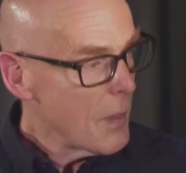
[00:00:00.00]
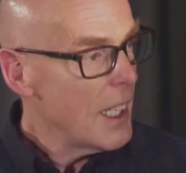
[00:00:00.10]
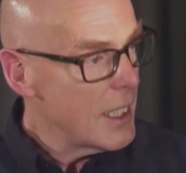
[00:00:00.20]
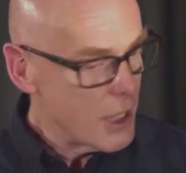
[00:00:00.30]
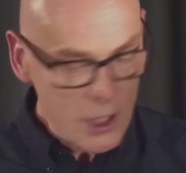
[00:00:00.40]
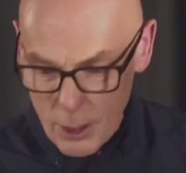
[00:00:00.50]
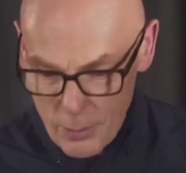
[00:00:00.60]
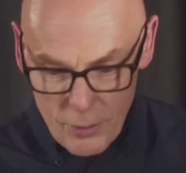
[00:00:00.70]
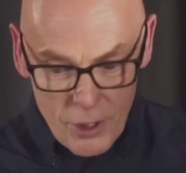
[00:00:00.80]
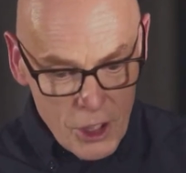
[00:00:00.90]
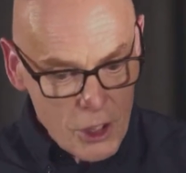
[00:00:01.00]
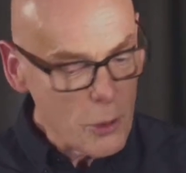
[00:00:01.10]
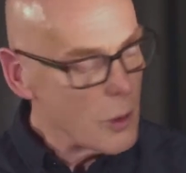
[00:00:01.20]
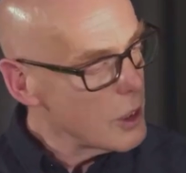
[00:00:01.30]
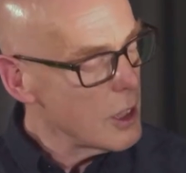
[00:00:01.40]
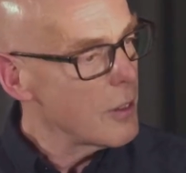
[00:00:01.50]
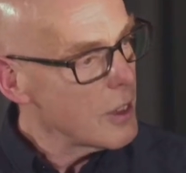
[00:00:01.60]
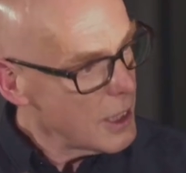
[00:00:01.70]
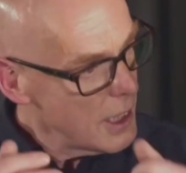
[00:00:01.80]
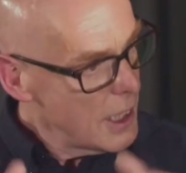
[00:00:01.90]
of the functions we want to
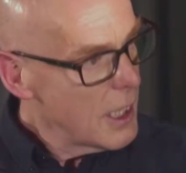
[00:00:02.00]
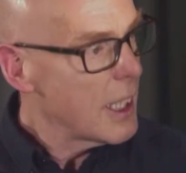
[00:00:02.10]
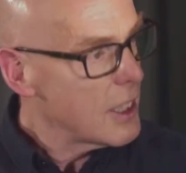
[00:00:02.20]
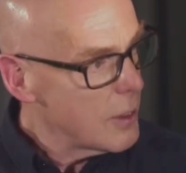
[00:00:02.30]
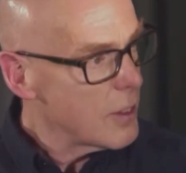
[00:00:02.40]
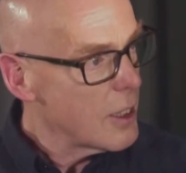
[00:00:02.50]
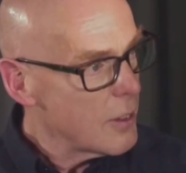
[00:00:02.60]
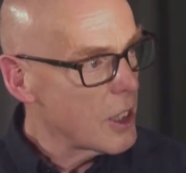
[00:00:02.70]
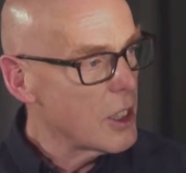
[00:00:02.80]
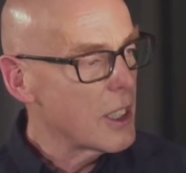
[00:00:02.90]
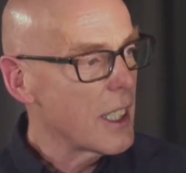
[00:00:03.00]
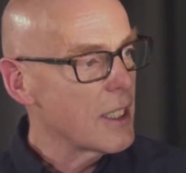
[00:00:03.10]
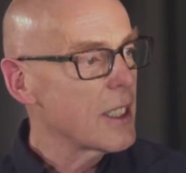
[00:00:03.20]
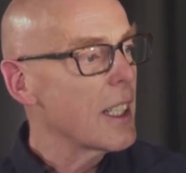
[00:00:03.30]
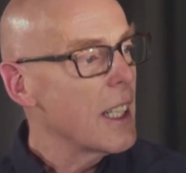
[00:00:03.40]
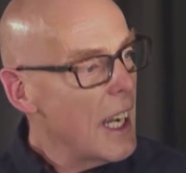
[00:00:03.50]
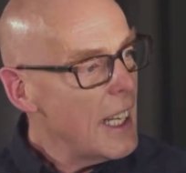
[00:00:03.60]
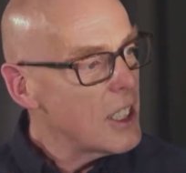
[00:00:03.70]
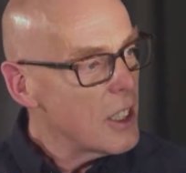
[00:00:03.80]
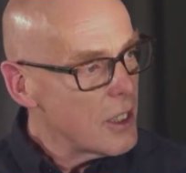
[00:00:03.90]
define, let's define the functions against that.
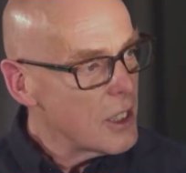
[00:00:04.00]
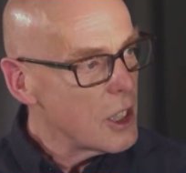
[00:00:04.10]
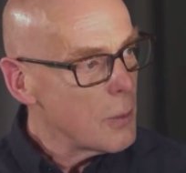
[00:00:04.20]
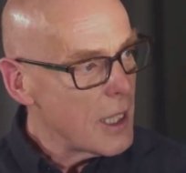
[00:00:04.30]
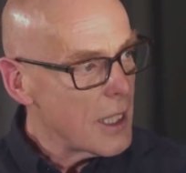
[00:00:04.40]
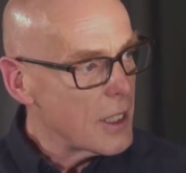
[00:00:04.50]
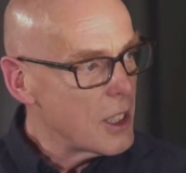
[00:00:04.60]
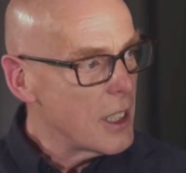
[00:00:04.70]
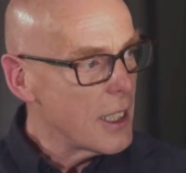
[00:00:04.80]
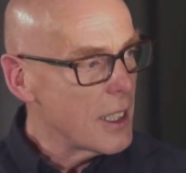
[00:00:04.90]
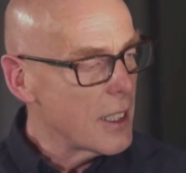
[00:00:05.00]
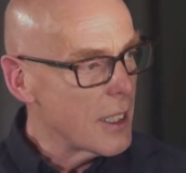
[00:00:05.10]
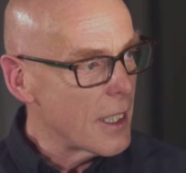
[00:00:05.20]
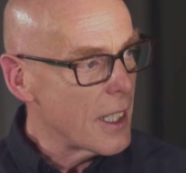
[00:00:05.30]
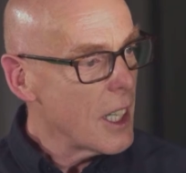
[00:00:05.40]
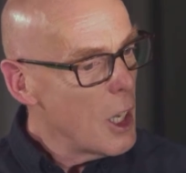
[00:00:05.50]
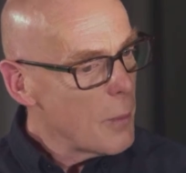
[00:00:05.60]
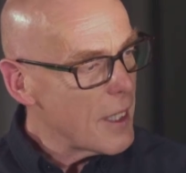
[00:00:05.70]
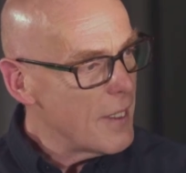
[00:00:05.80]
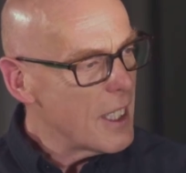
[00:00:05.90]
It's harder to make that stick in Erlang. Yeah.
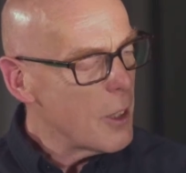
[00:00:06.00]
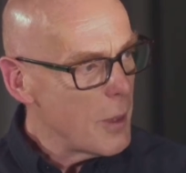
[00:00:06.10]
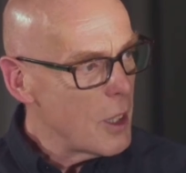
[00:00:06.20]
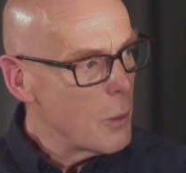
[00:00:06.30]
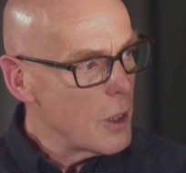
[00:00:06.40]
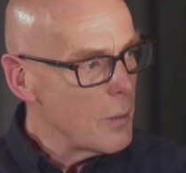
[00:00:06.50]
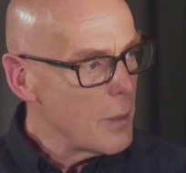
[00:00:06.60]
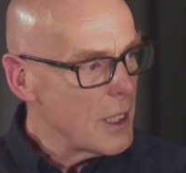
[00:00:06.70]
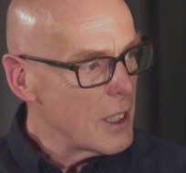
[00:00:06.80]
But I think that would be the one big